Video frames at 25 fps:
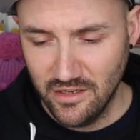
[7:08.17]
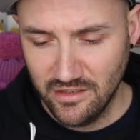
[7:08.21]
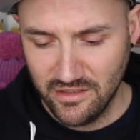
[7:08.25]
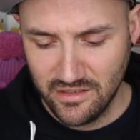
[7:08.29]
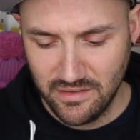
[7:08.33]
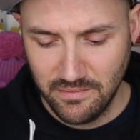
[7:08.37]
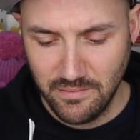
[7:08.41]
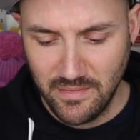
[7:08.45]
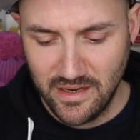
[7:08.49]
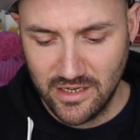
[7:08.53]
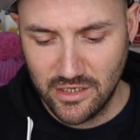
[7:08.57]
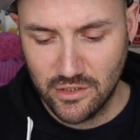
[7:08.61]

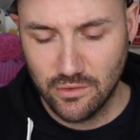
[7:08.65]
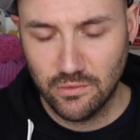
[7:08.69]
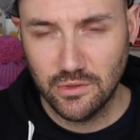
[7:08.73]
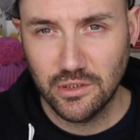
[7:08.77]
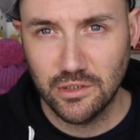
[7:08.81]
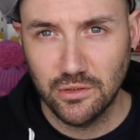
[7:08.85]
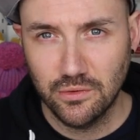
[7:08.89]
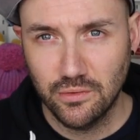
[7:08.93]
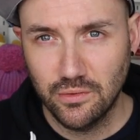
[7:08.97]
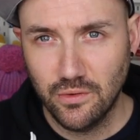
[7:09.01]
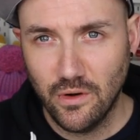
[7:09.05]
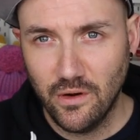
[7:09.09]
to measure
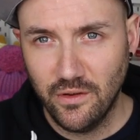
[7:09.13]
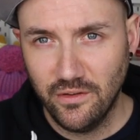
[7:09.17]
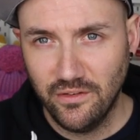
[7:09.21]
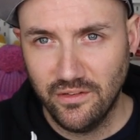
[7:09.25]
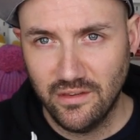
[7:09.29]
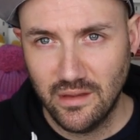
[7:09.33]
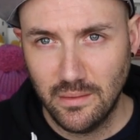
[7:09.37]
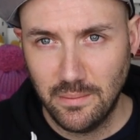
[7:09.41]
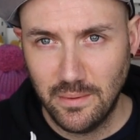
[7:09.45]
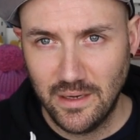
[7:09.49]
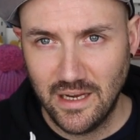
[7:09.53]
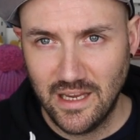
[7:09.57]

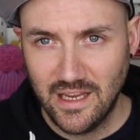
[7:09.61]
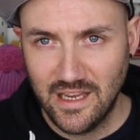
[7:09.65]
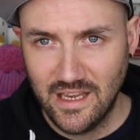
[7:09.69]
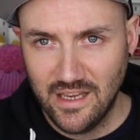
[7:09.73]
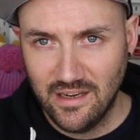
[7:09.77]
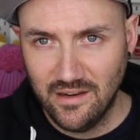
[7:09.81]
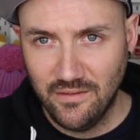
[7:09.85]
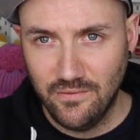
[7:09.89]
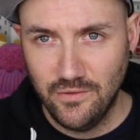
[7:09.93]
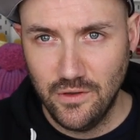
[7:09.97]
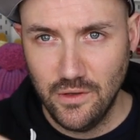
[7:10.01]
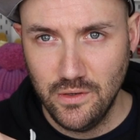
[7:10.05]
across the plate
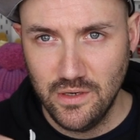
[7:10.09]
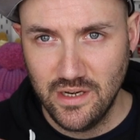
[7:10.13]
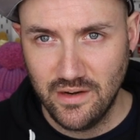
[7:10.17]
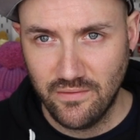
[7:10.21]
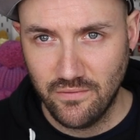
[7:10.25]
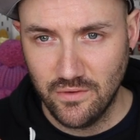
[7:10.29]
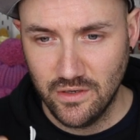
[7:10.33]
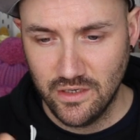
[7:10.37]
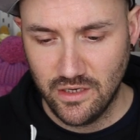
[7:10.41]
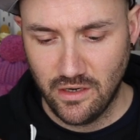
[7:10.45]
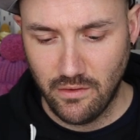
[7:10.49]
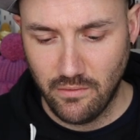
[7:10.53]
in a few
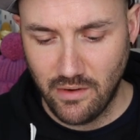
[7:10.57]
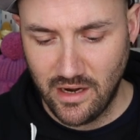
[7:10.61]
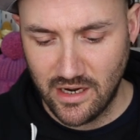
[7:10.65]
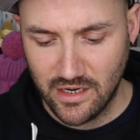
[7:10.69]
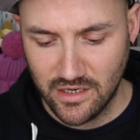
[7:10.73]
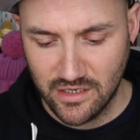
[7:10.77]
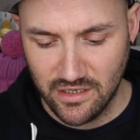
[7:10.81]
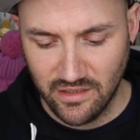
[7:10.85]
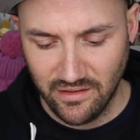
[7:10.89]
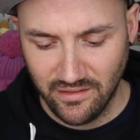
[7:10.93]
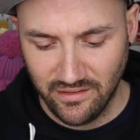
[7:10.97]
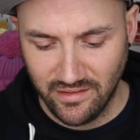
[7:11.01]
different
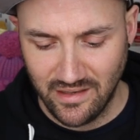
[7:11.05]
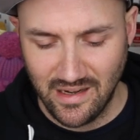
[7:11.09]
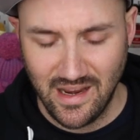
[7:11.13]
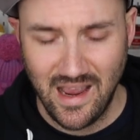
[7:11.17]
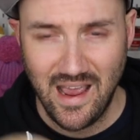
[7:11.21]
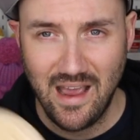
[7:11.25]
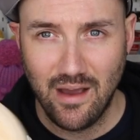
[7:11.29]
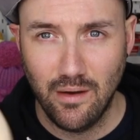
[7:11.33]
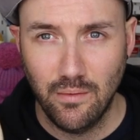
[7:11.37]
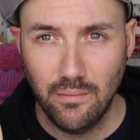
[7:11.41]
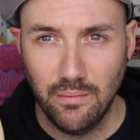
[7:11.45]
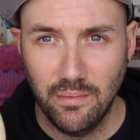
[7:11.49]
directions and
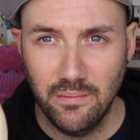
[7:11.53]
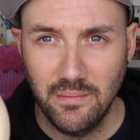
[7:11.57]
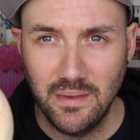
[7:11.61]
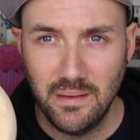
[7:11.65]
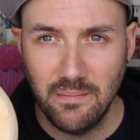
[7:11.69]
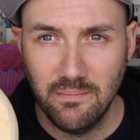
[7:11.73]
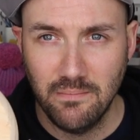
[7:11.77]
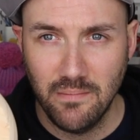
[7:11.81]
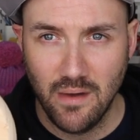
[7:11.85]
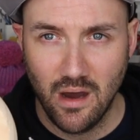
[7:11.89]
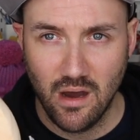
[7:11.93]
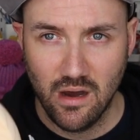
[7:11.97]
help me
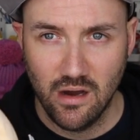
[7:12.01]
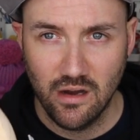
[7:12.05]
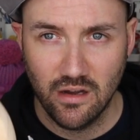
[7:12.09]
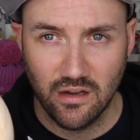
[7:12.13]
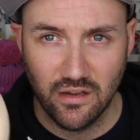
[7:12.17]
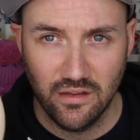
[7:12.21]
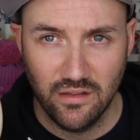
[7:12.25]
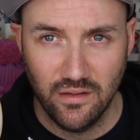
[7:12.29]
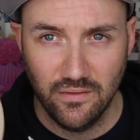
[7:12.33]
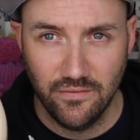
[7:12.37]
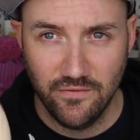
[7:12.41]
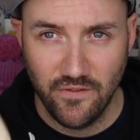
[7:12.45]

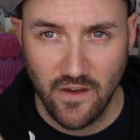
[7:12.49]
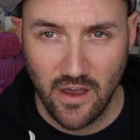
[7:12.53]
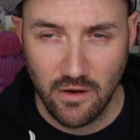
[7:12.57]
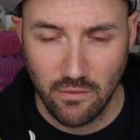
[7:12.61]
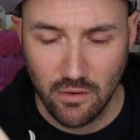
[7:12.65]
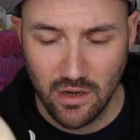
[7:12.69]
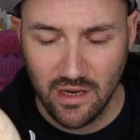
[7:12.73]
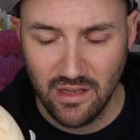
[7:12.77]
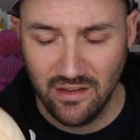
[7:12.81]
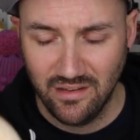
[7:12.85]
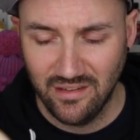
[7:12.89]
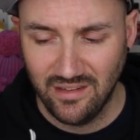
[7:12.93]
mark the
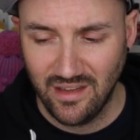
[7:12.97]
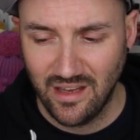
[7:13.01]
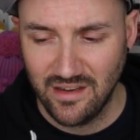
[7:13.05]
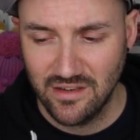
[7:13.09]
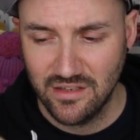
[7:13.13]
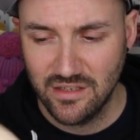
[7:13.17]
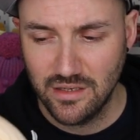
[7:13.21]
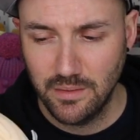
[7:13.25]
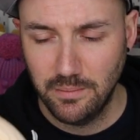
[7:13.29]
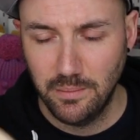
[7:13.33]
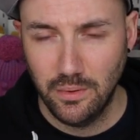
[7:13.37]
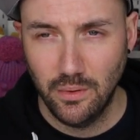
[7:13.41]
very
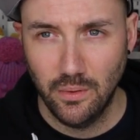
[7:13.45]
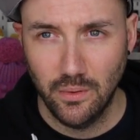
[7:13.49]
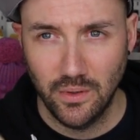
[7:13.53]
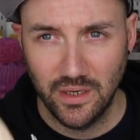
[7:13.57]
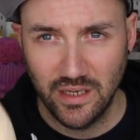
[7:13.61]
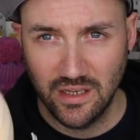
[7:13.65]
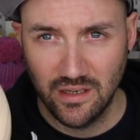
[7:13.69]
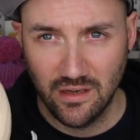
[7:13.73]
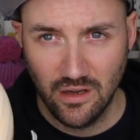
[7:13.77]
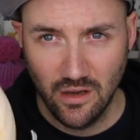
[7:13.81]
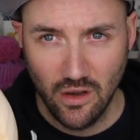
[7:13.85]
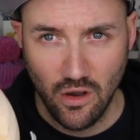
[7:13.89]
center
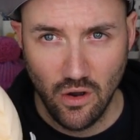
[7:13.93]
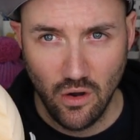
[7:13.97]
point